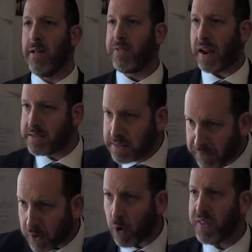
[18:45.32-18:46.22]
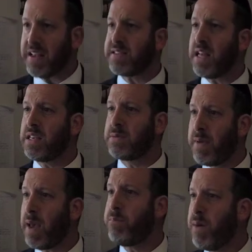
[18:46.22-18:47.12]
that as difficult as things
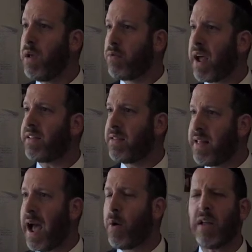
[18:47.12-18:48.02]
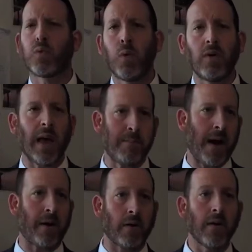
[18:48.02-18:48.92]
may be right now, it will get
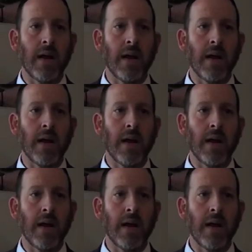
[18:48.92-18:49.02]
better.